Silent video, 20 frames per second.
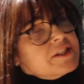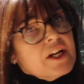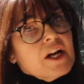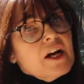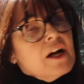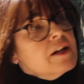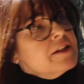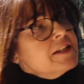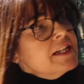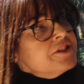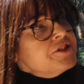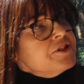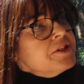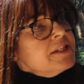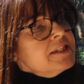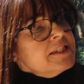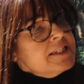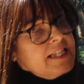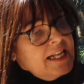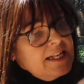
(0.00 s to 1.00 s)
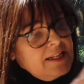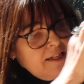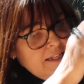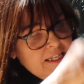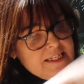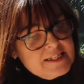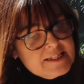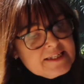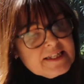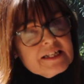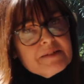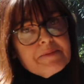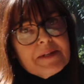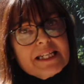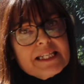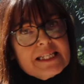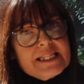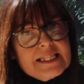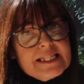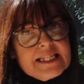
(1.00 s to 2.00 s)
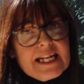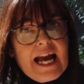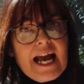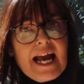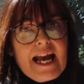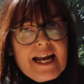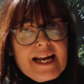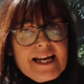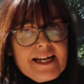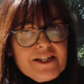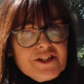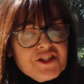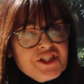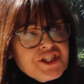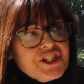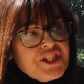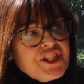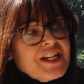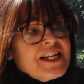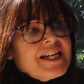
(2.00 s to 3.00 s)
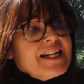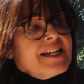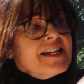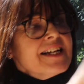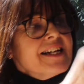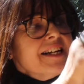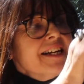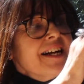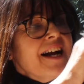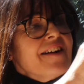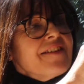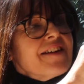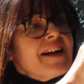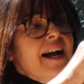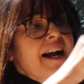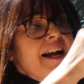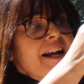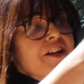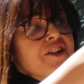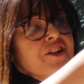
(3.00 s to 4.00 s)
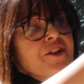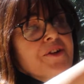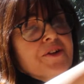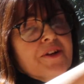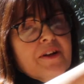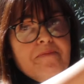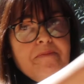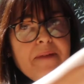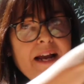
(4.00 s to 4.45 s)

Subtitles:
turn this, you can see that this is going to be the stage, okay, and you could